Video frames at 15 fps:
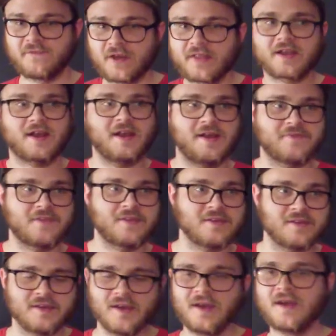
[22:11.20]
feel like I have
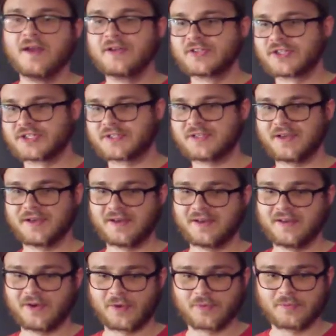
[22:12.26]
to just
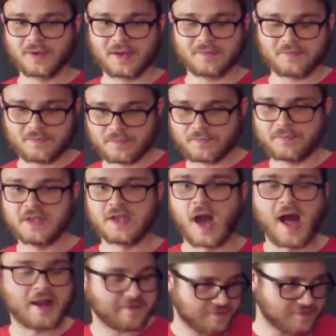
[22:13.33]
be
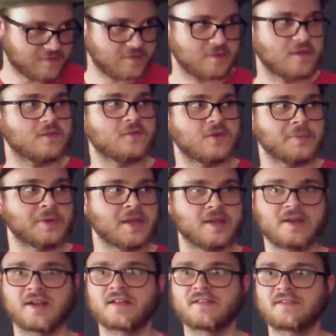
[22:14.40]
honest at the very
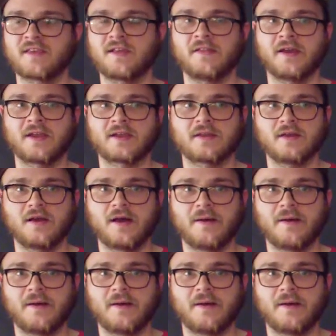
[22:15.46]
beginning and say like